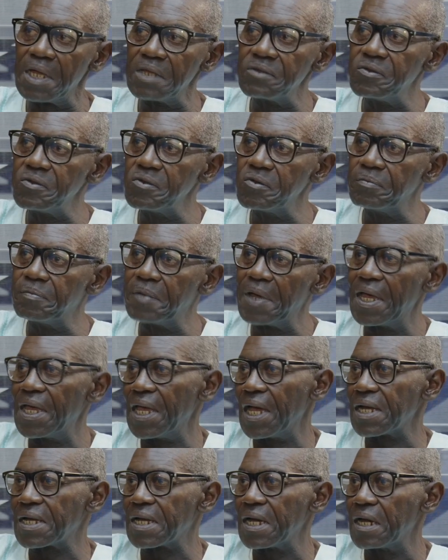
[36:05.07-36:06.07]
do you buy
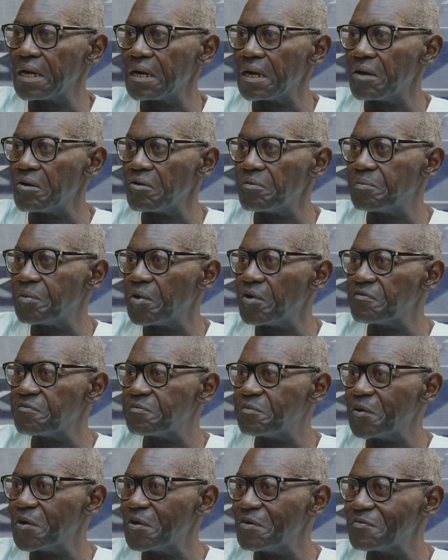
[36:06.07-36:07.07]
akara or
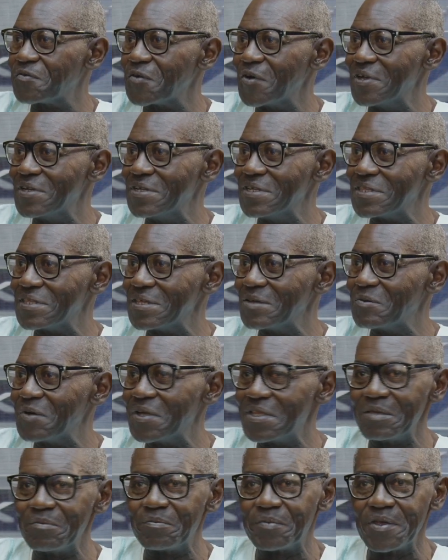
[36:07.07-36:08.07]
puff or anything
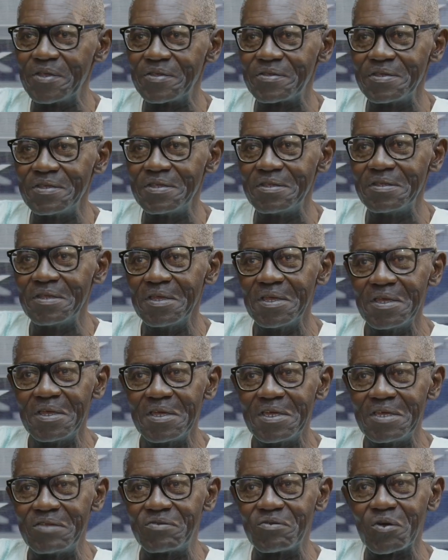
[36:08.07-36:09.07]
when the person
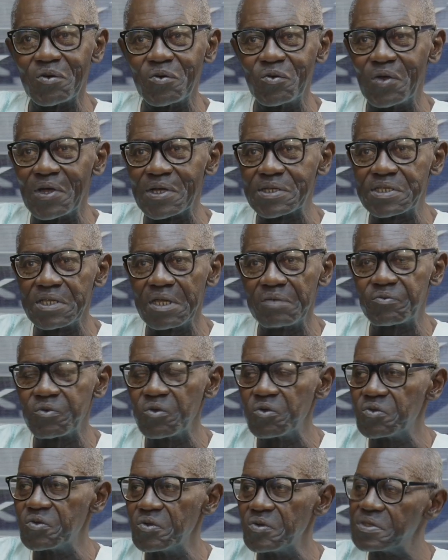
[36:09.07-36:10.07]
is not going to accept
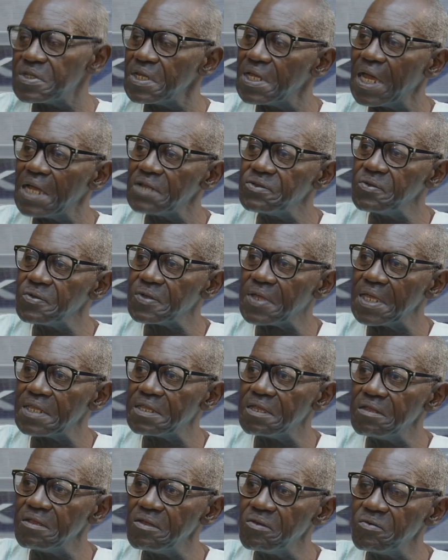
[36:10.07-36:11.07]
old notes? Then how do you get
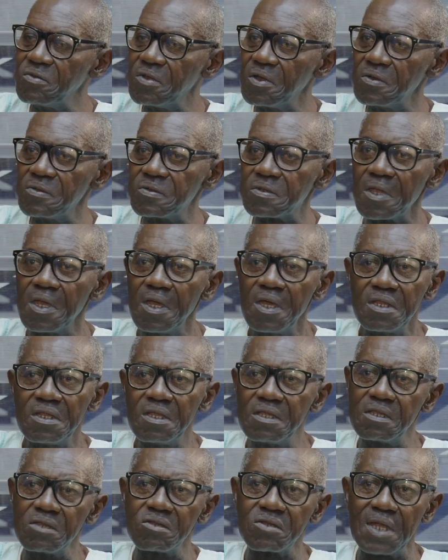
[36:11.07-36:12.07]
the new notes?
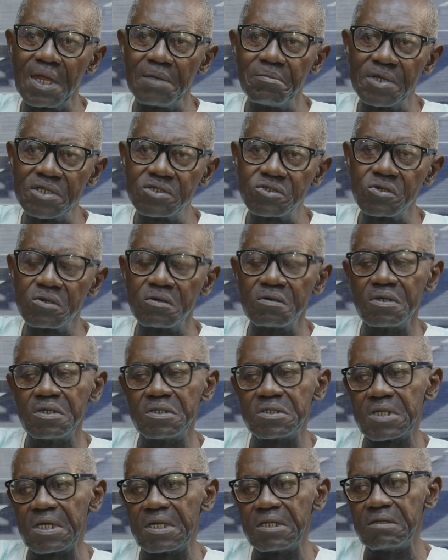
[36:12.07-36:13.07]
This is
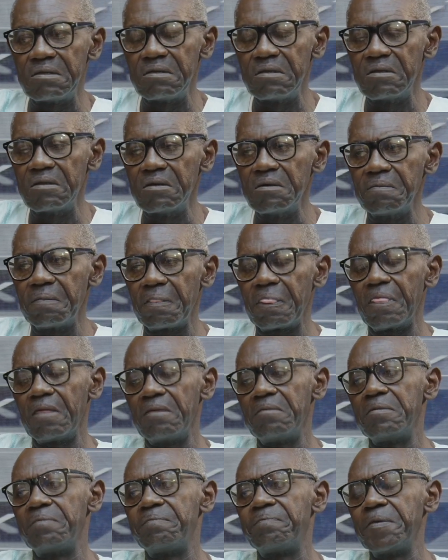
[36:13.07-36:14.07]
amateurish, and, you know,
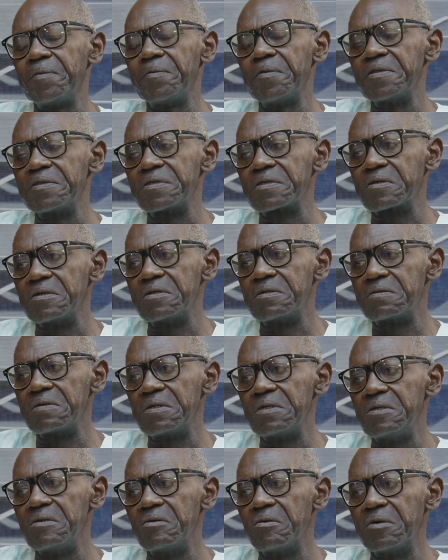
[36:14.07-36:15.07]
people in this
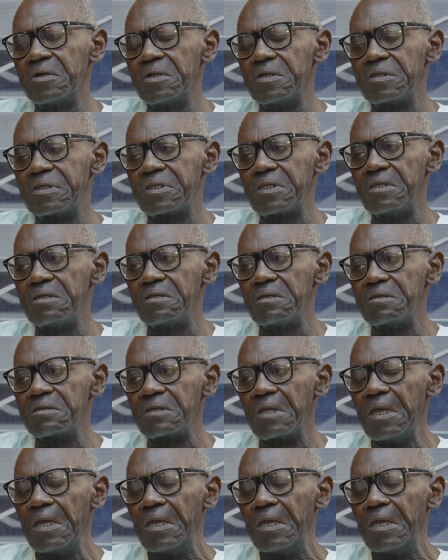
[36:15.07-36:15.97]
country, you know, one of the things is